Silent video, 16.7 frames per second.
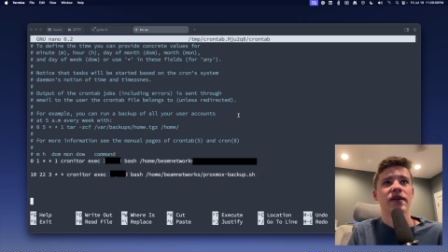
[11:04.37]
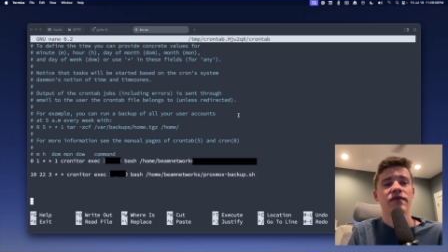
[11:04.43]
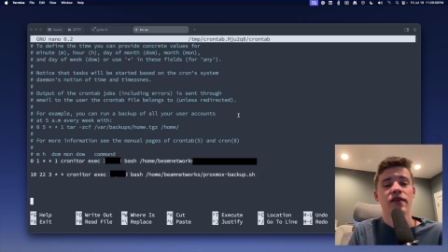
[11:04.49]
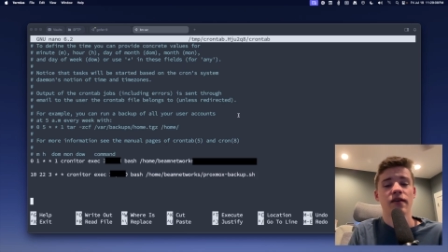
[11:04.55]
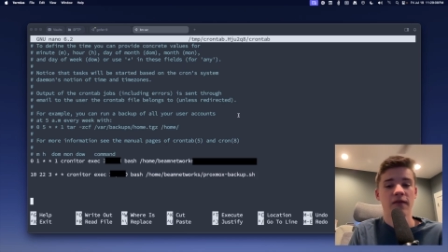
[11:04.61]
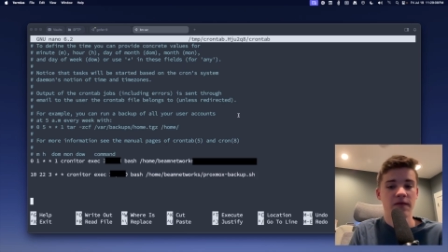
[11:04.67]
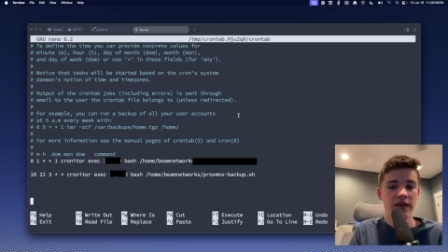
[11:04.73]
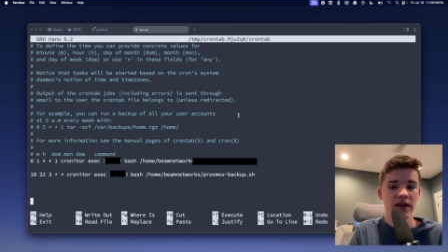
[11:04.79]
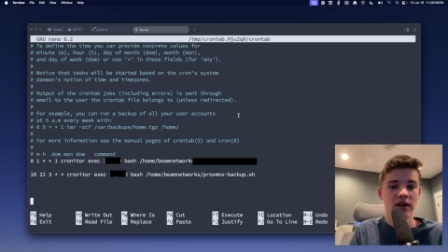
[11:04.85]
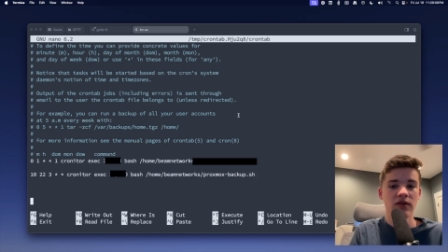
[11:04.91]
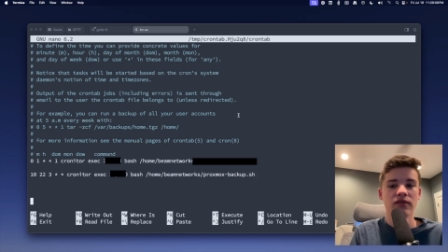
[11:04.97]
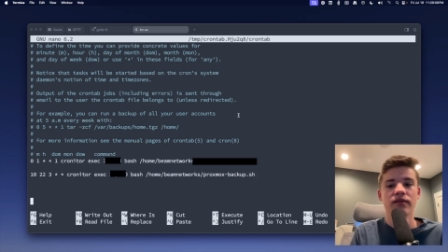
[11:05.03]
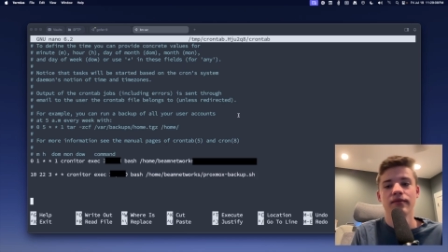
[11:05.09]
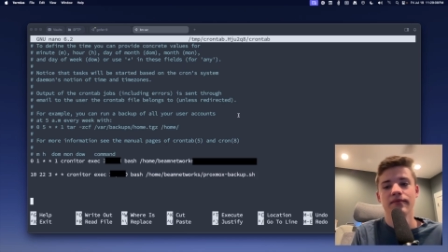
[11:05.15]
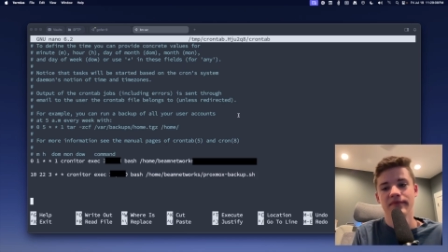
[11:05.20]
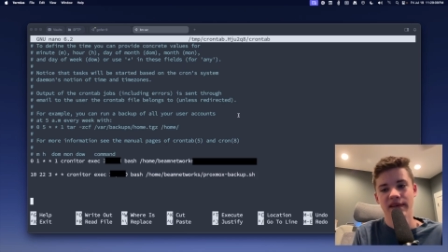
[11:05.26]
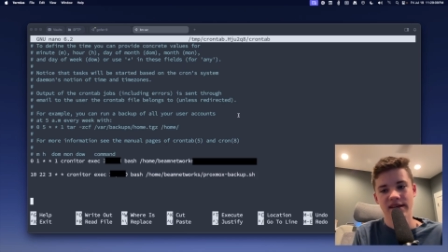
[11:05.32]
if they failed,
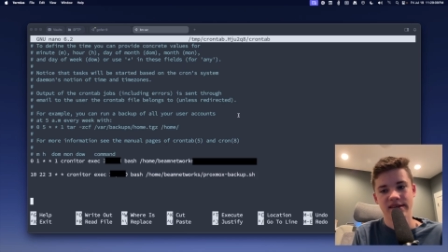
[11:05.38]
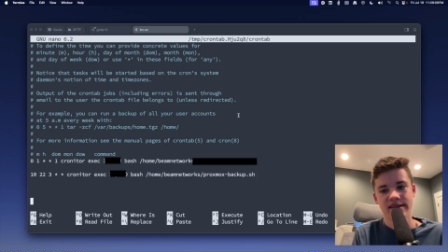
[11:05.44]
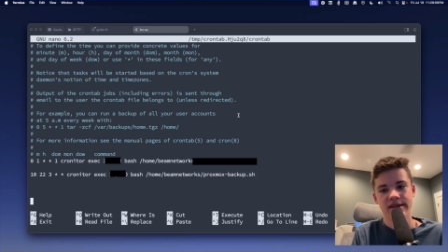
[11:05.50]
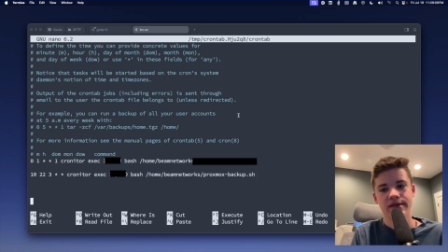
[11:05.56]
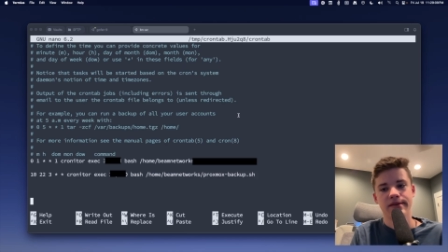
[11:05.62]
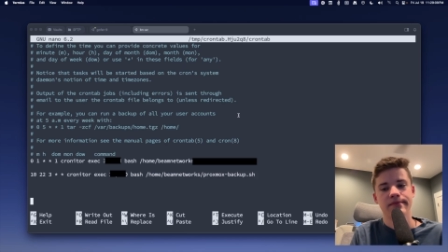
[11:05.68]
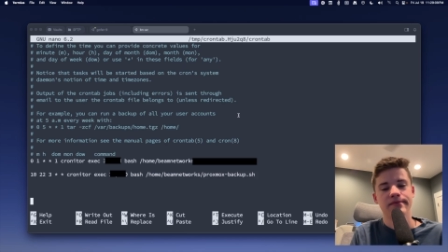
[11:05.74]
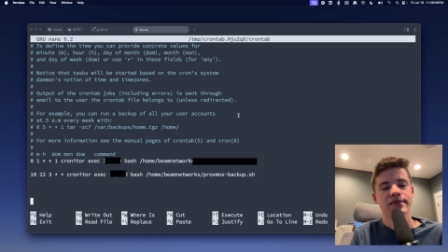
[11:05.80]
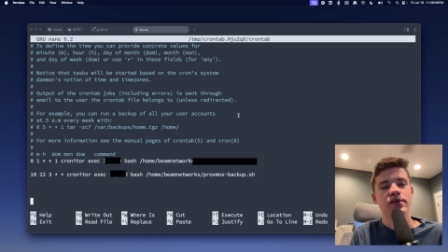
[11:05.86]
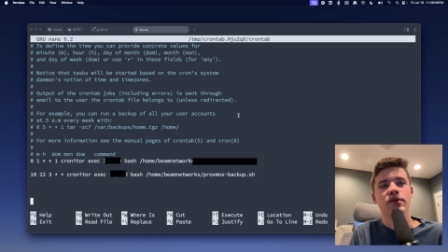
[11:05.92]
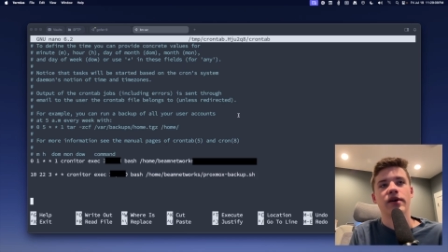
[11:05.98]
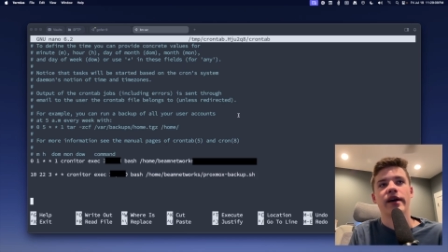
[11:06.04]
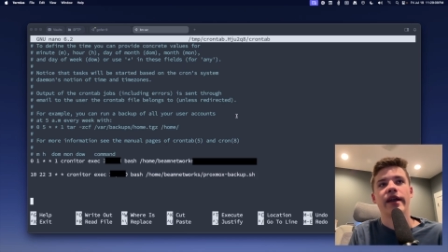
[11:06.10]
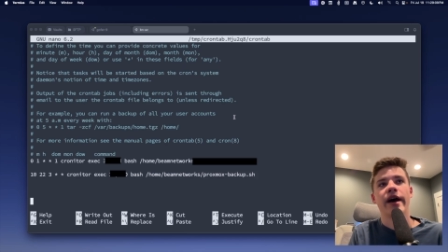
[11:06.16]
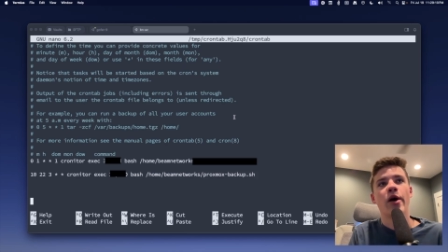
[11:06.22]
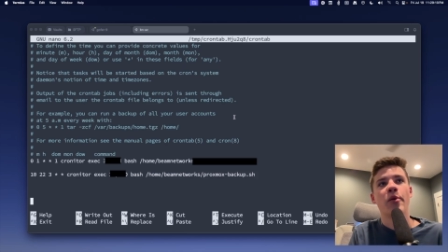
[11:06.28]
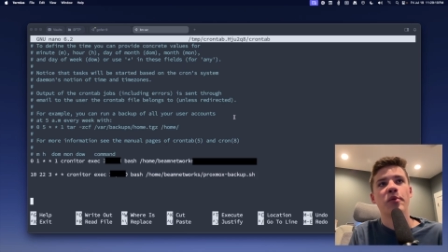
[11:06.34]
etc. So it
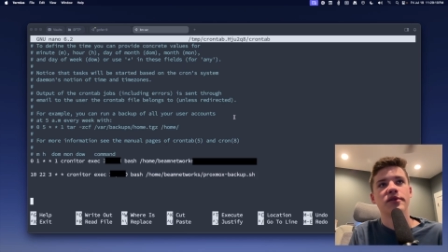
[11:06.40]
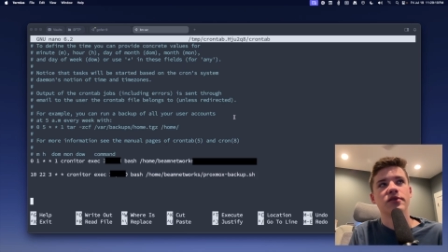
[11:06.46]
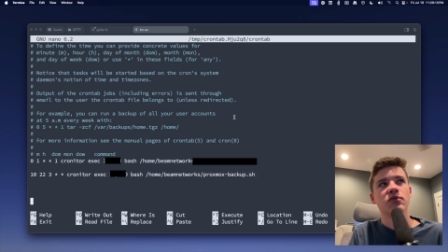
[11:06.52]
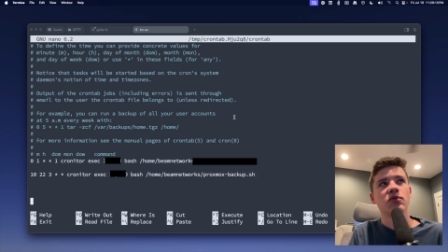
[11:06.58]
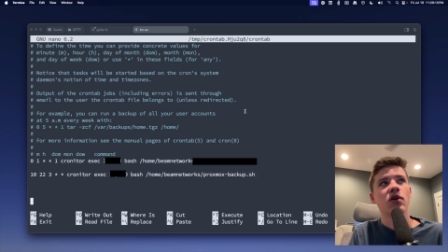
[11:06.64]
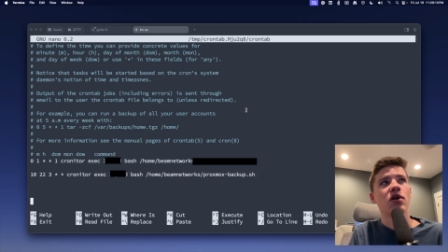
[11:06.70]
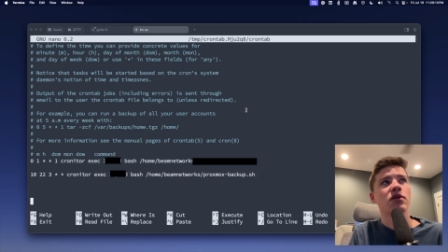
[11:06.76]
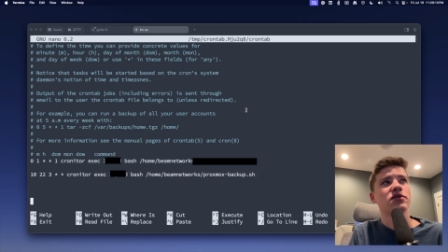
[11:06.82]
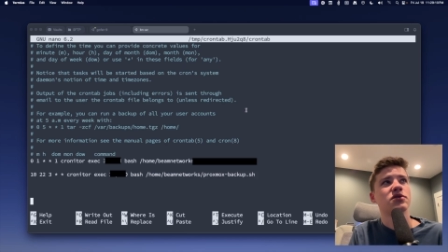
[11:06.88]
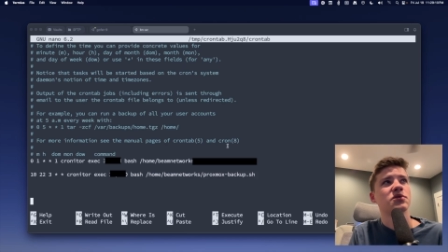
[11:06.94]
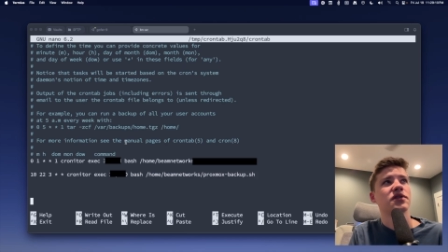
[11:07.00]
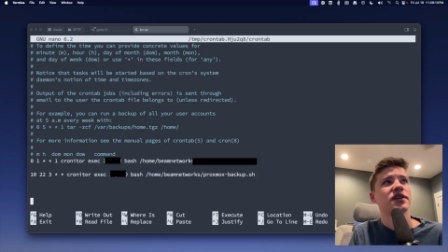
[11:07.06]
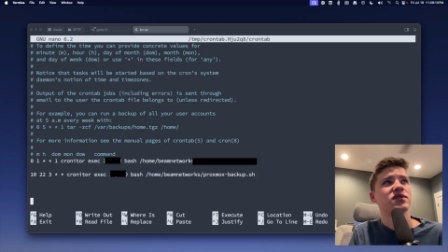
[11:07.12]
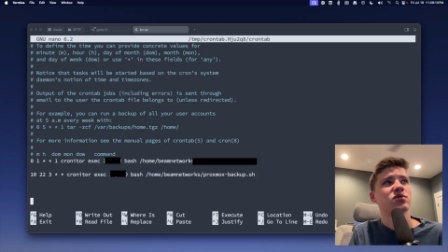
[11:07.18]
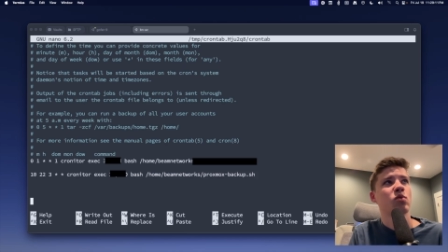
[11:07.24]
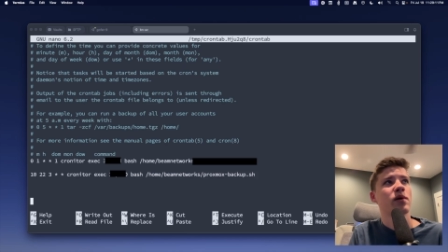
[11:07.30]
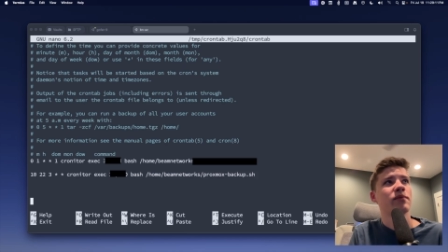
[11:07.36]
kind of outputs a log to a
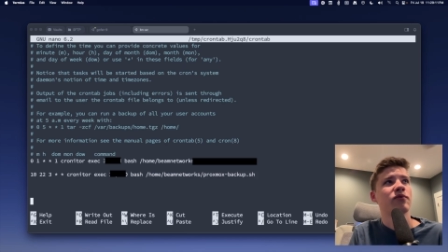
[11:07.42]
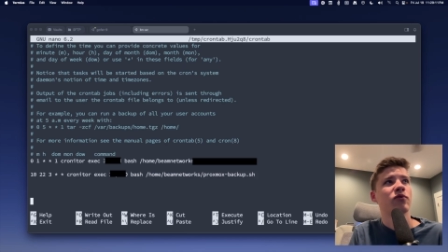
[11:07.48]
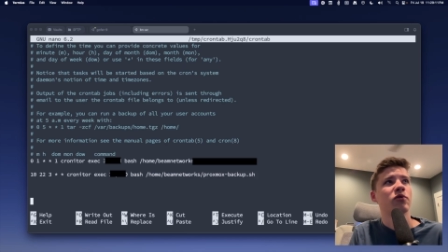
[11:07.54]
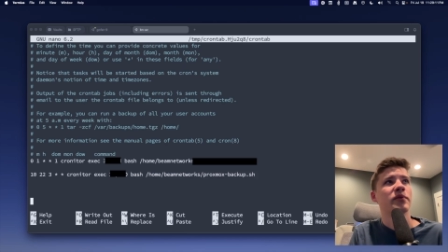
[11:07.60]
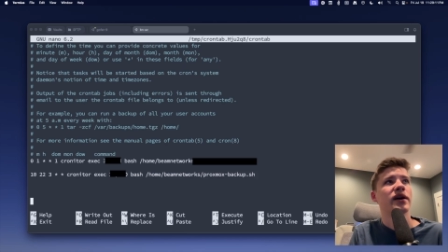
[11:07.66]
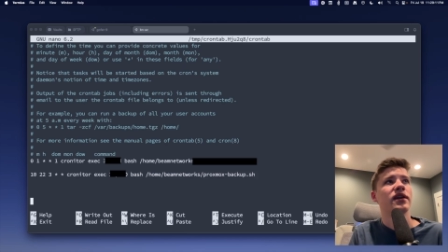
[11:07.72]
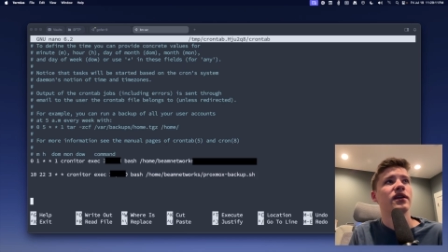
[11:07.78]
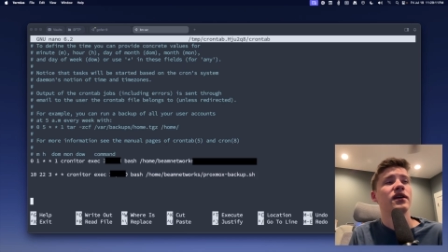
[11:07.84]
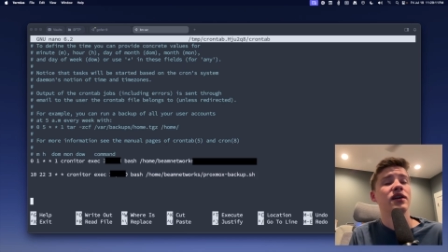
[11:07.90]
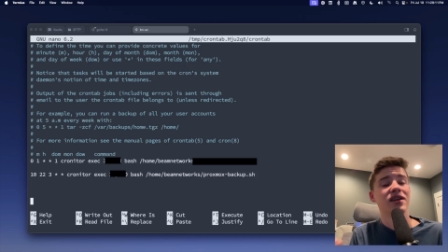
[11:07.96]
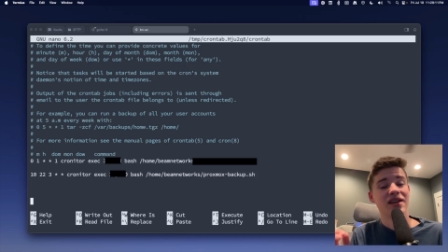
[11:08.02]
nice web format.